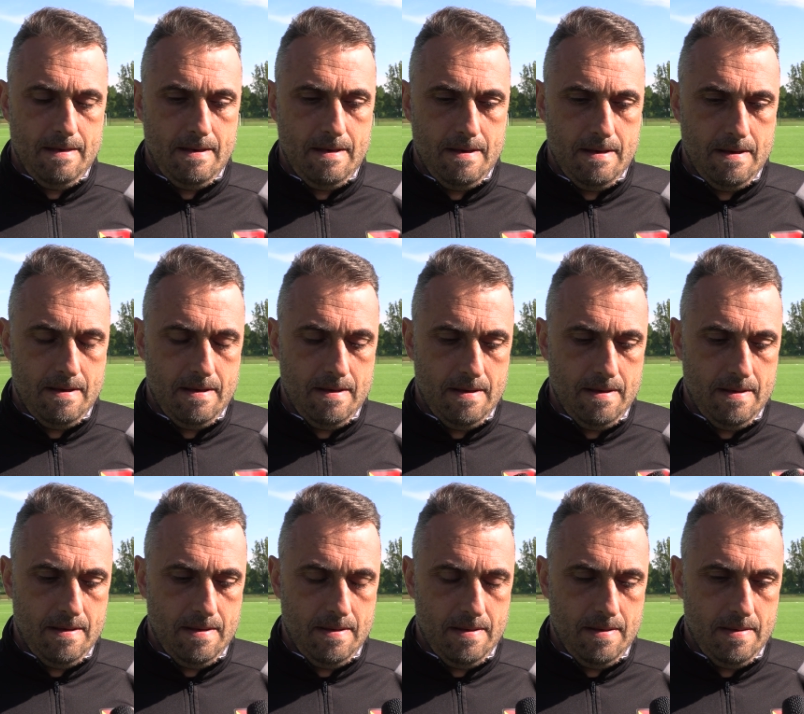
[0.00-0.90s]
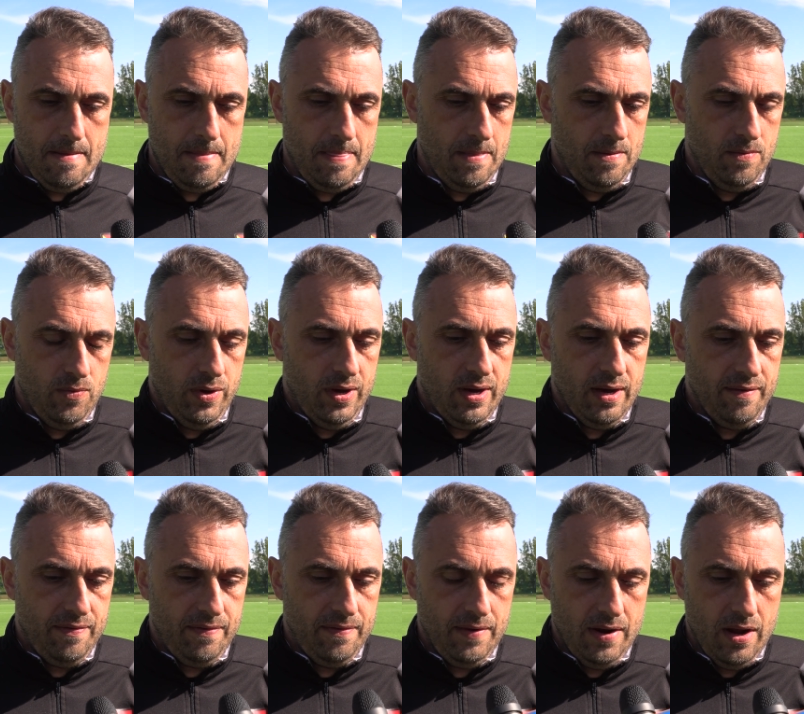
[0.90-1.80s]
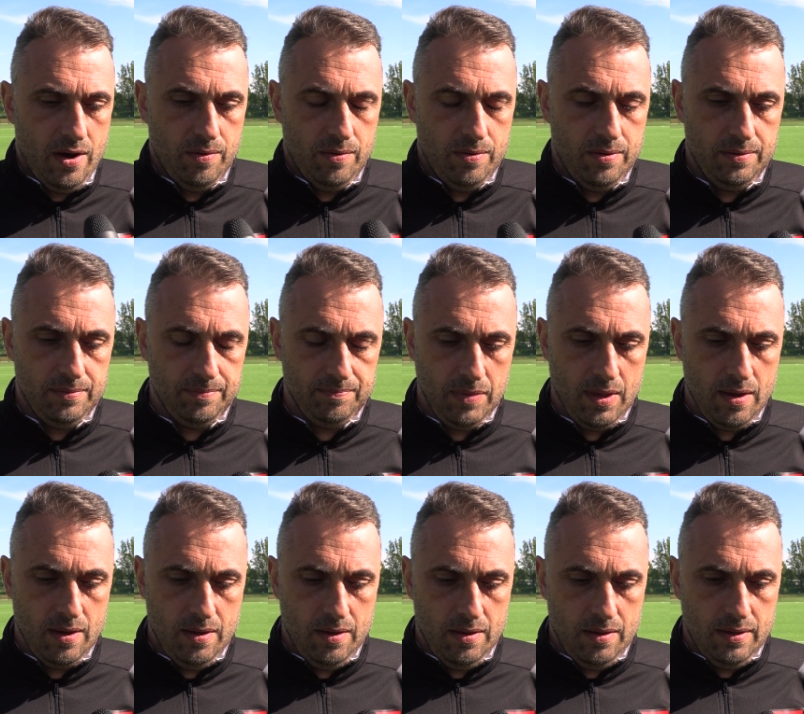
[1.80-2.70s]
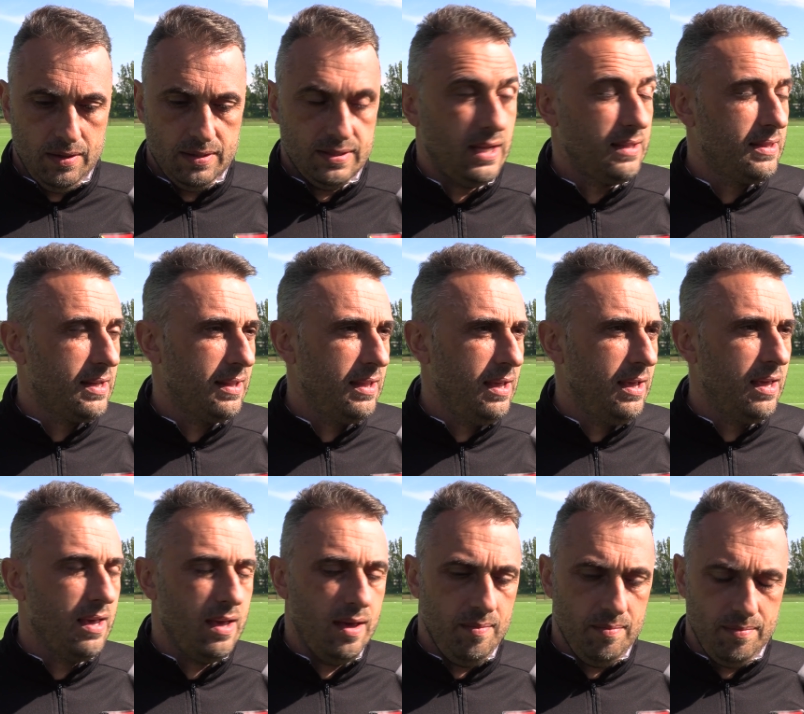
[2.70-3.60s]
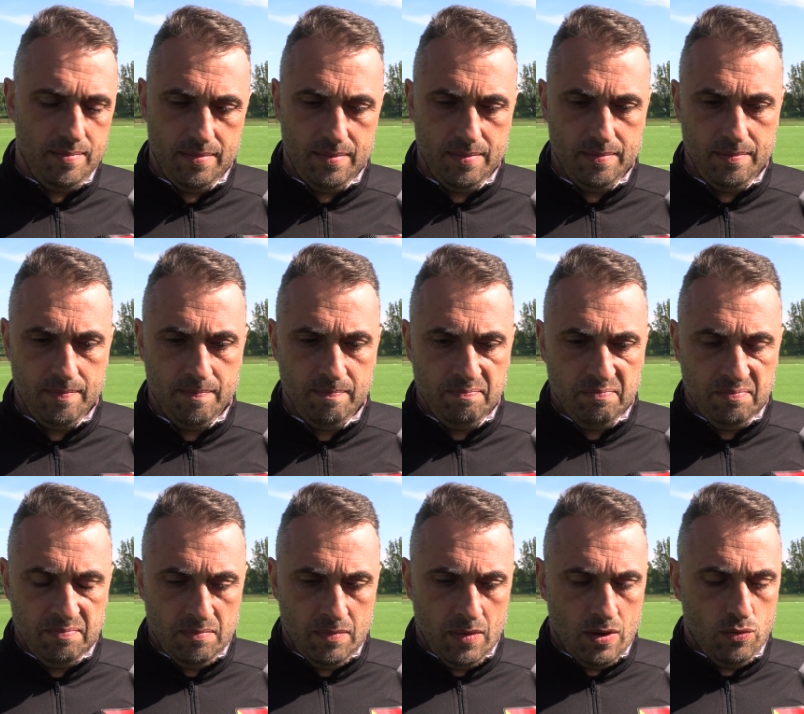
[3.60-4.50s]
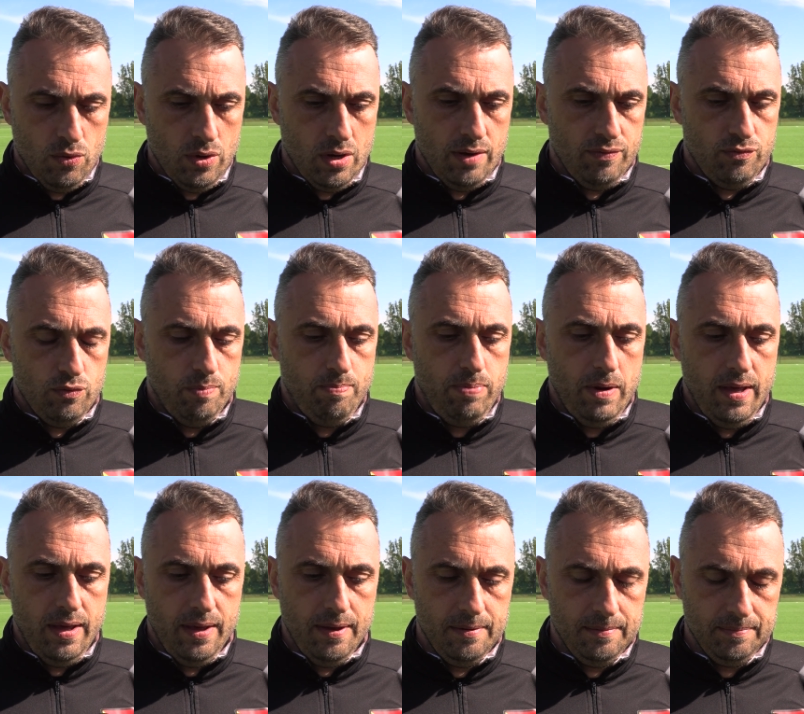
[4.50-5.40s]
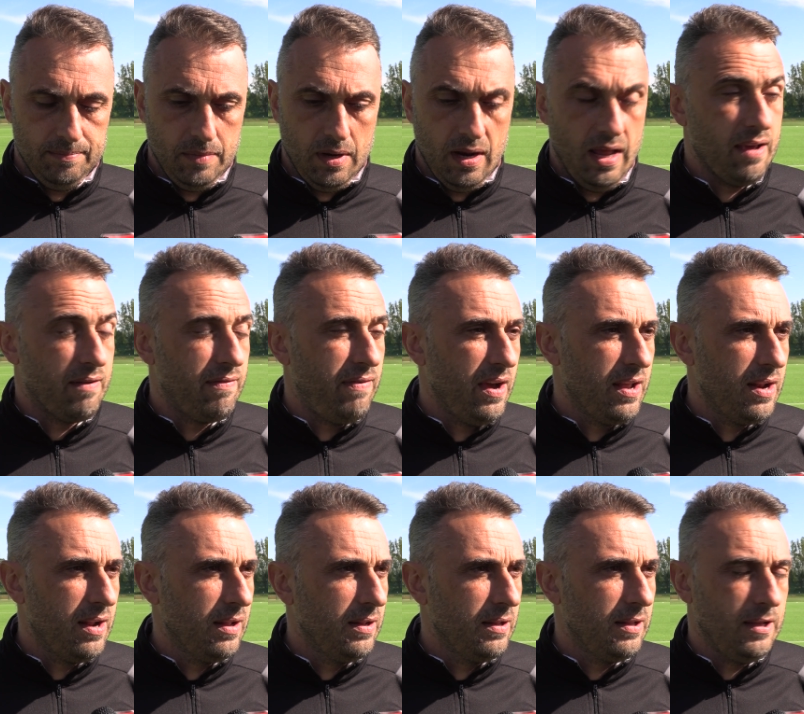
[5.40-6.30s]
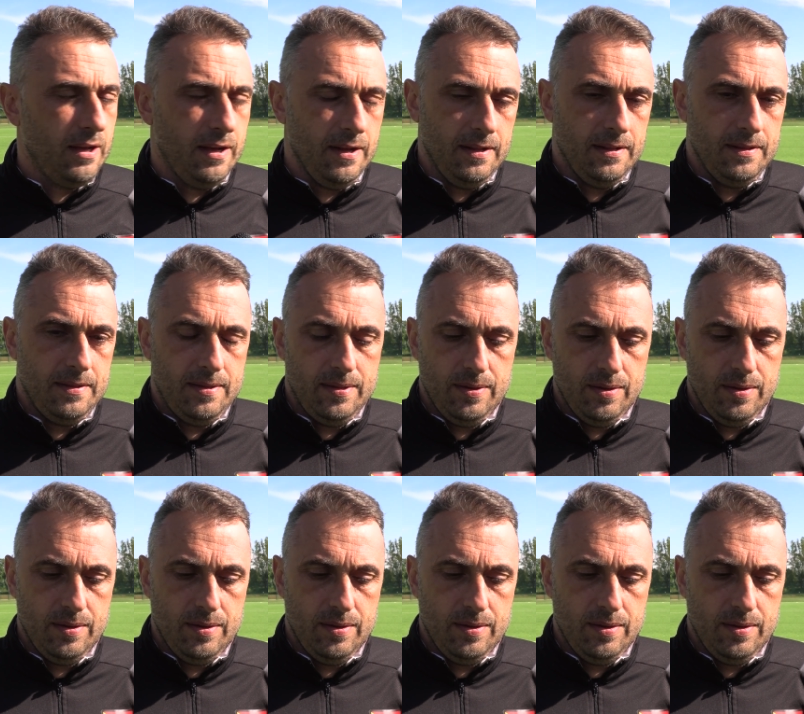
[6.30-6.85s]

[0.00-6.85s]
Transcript: Uh, we have now Saturday game. We have to play like final, and